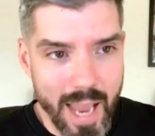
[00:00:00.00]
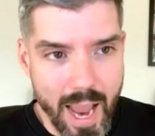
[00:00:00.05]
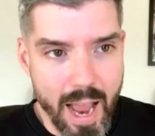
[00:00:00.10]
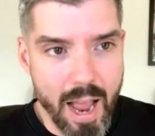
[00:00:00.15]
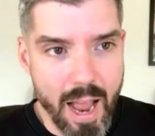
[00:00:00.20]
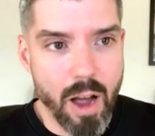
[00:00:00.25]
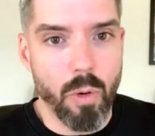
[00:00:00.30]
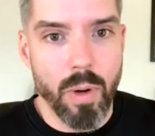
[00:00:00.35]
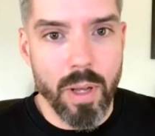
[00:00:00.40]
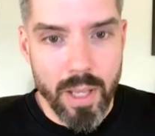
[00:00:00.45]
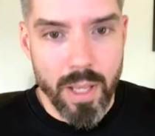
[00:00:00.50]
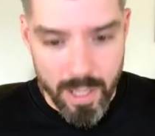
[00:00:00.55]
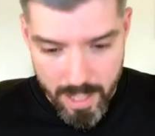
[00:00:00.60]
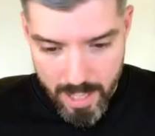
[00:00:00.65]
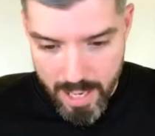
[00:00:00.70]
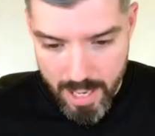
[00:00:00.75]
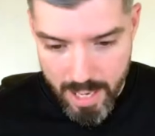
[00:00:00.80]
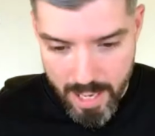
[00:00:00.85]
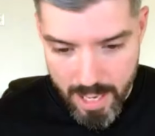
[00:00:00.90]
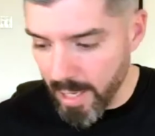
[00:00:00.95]
without
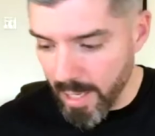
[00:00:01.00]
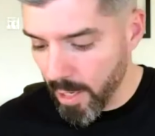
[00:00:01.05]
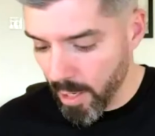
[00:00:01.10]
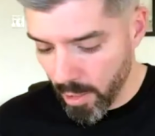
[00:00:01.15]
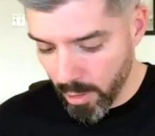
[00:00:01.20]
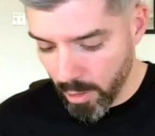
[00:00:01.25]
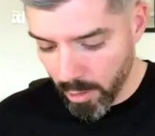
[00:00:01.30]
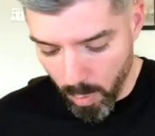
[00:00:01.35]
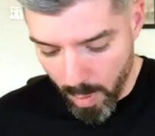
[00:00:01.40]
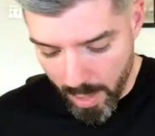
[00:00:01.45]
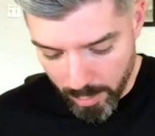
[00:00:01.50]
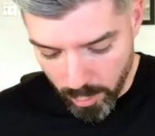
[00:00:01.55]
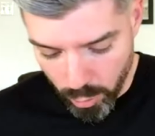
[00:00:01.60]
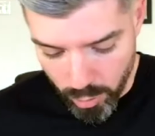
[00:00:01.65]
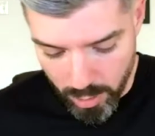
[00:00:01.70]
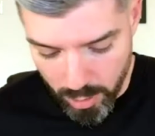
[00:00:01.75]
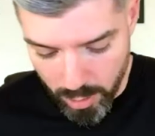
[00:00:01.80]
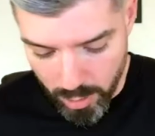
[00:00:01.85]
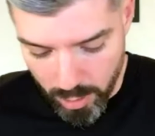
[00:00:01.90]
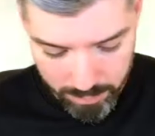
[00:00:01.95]
any
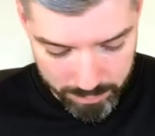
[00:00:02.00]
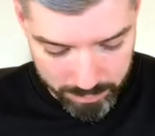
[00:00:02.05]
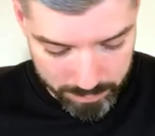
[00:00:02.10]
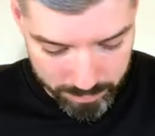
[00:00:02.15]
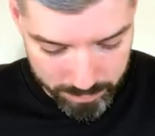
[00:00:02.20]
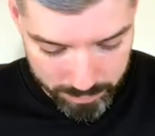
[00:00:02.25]
question.